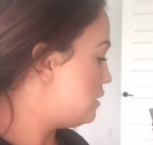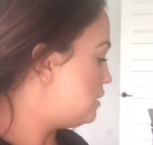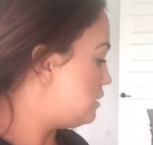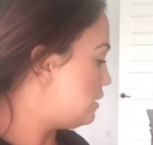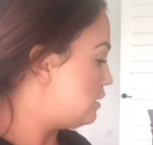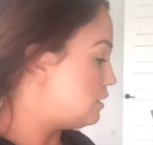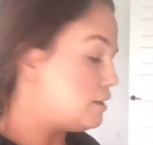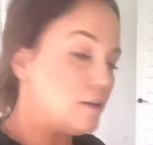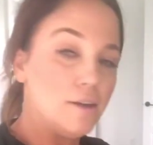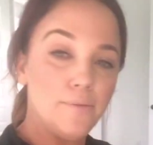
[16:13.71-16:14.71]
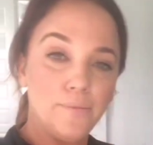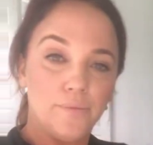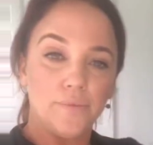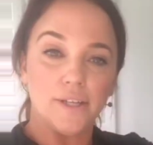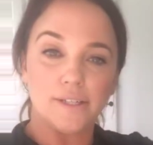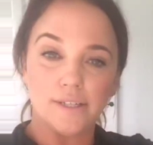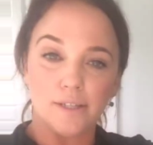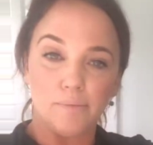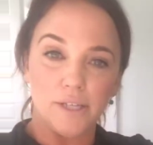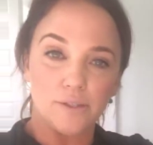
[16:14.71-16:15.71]
And then this is
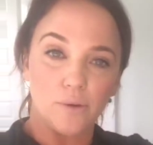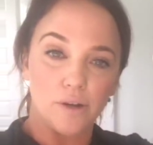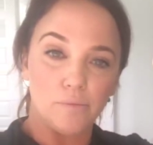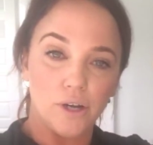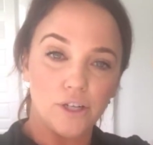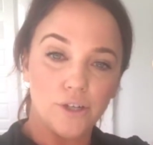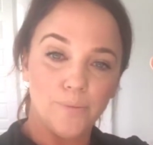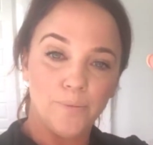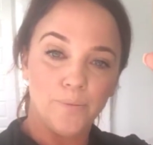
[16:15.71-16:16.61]
the B squared brush.